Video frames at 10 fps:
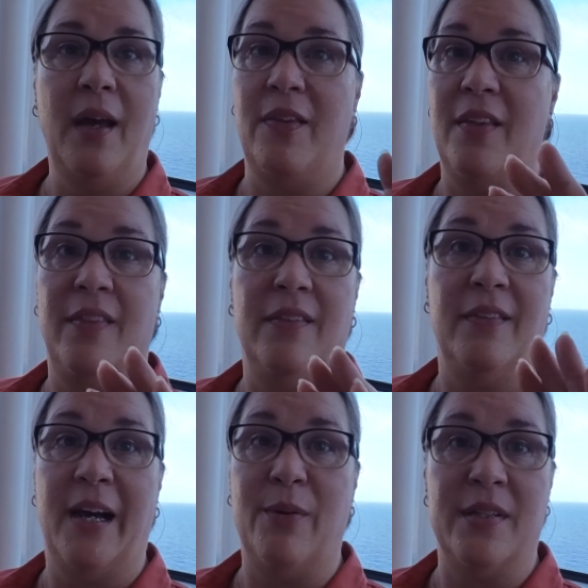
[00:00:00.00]
And then
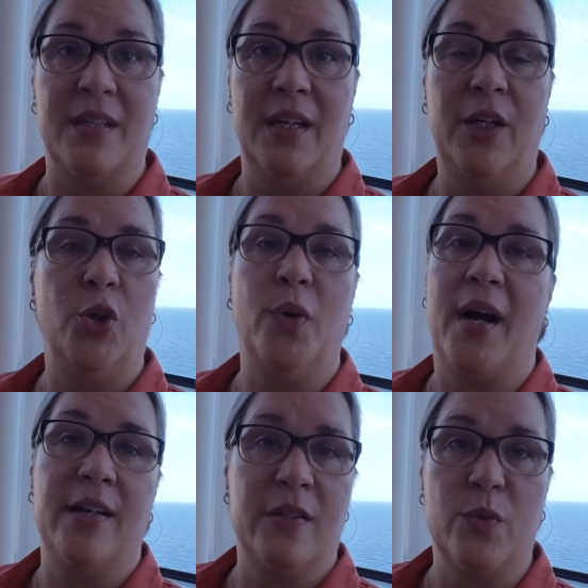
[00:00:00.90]
that was it. You
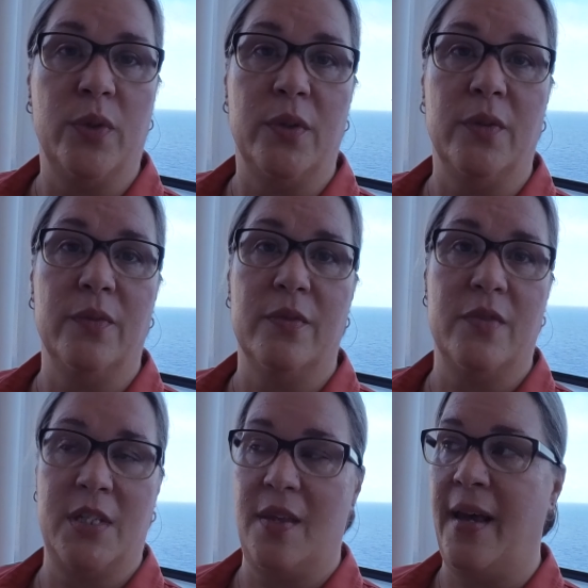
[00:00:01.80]
guys will
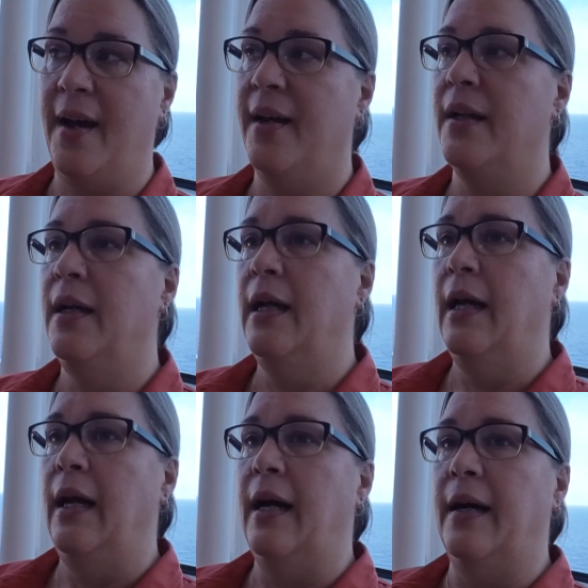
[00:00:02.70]
see that.
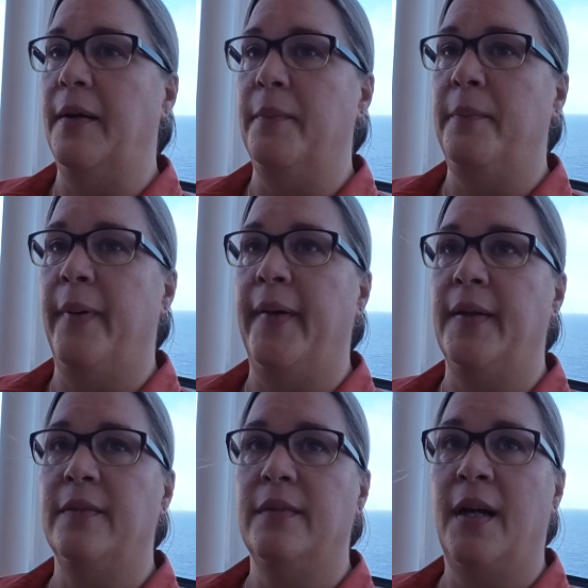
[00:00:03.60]

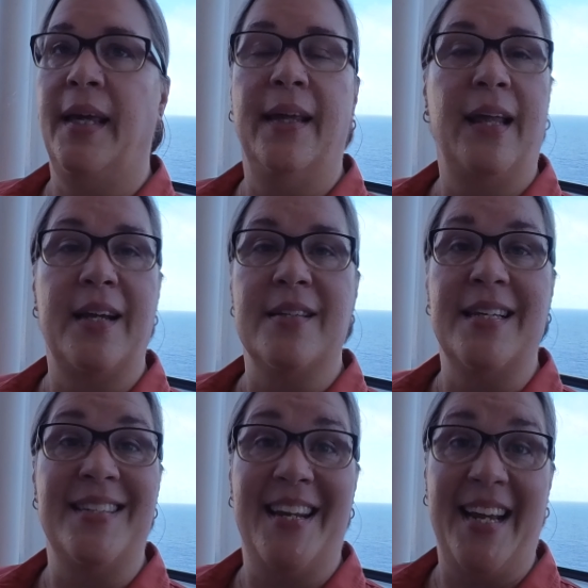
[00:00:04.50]
But again, like I
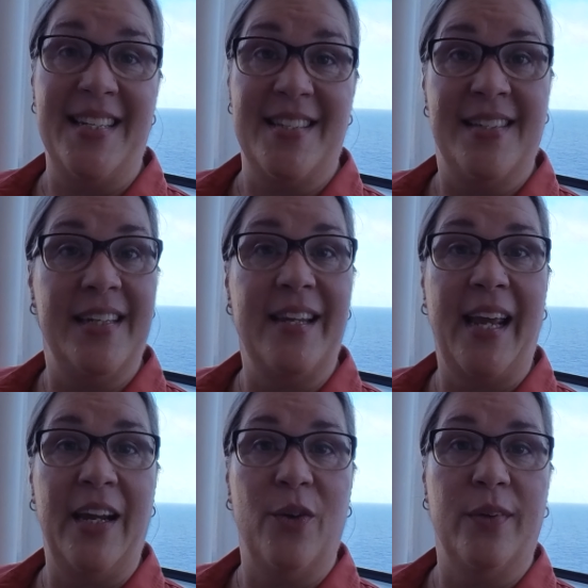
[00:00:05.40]
said, today is a sea
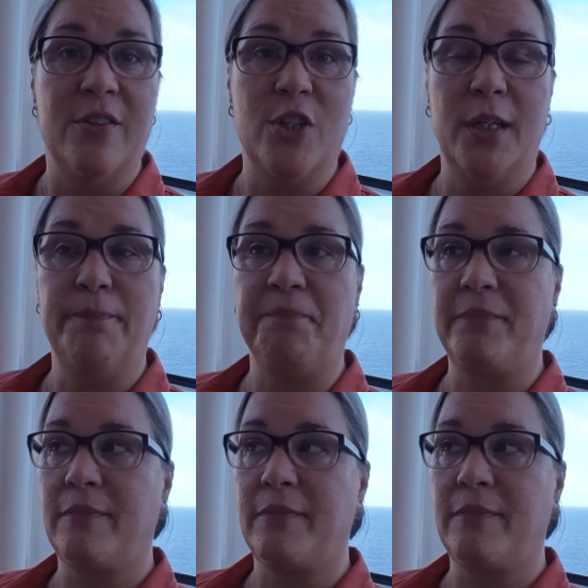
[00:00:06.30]
day here on the ship.